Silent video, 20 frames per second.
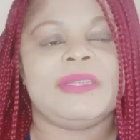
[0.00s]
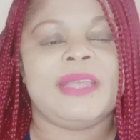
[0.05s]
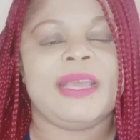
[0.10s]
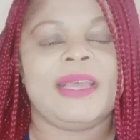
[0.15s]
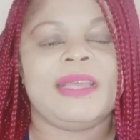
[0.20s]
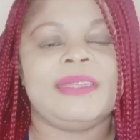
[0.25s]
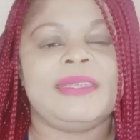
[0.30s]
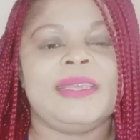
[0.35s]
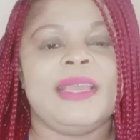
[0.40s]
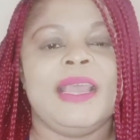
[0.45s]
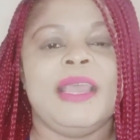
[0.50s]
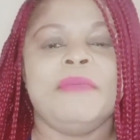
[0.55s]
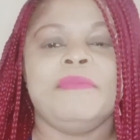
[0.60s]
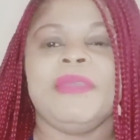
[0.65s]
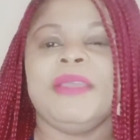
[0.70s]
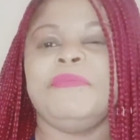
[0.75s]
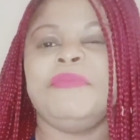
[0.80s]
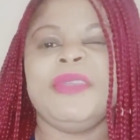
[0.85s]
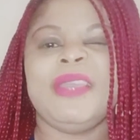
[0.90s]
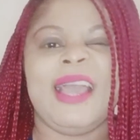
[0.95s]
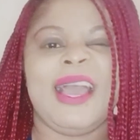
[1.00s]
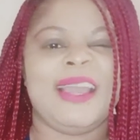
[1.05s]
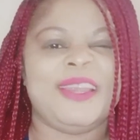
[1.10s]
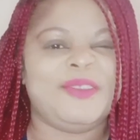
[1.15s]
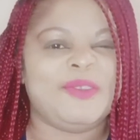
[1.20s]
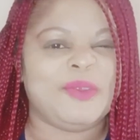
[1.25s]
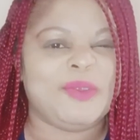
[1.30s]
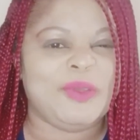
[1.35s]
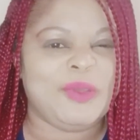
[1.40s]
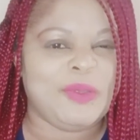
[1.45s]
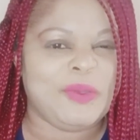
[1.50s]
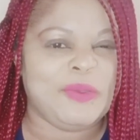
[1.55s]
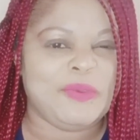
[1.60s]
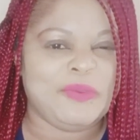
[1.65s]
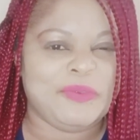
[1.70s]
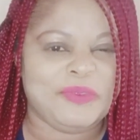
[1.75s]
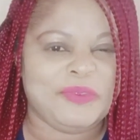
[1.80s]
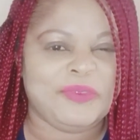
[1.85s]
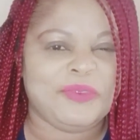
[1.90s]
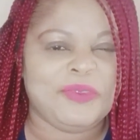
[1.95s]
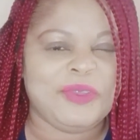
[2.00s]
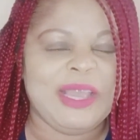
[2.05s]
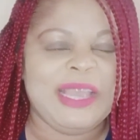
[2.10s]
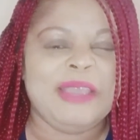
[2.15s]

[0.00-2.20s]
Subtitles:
that, maybe I don't love.